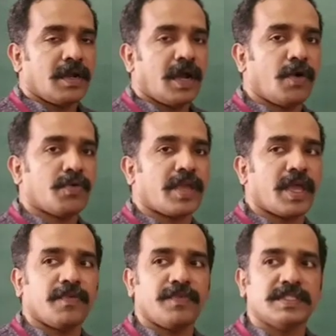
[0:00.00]
how
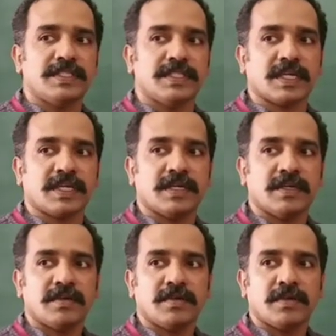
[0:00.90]
can we check
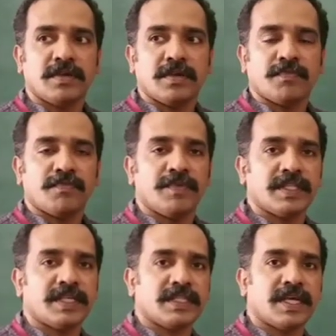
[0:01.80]

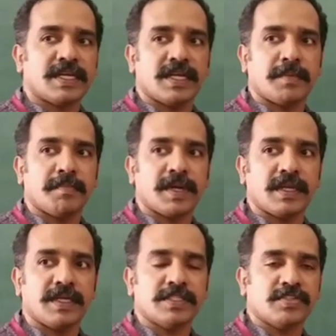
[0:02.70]
whether that
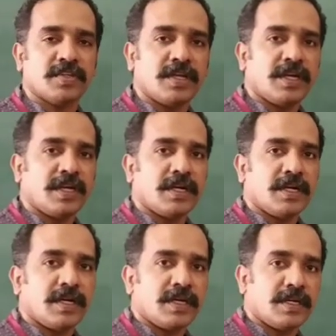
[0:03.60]
number is
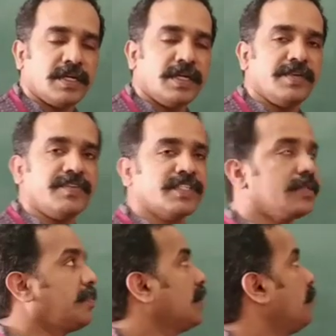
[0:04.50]

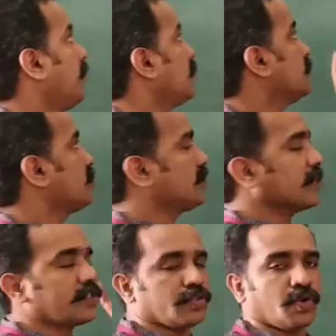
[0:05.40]
divisible by
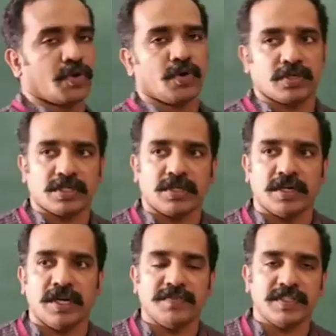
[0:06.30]
6 or not?
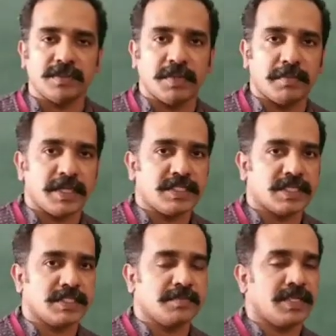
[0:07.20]
Divisible by
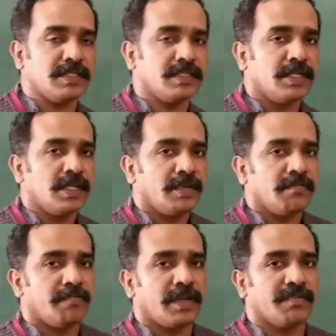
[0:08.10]
6 means
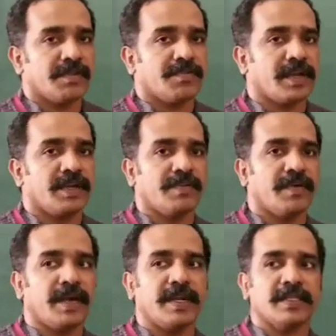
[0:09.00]
whenever we are
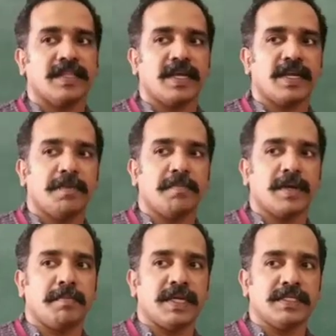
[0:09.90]
dividing that
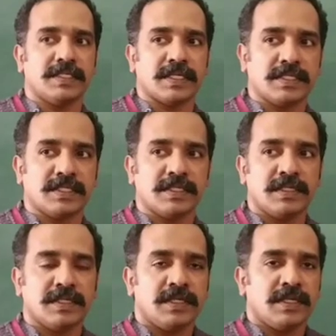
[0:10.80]
number by 6,